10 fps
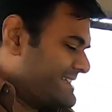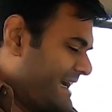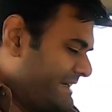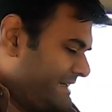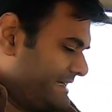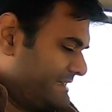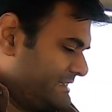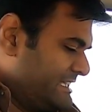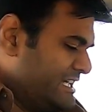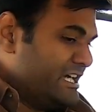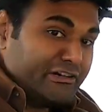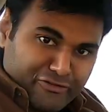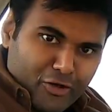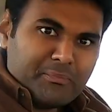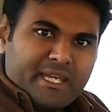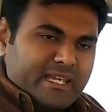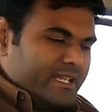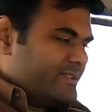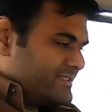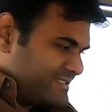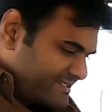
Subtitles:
and for me this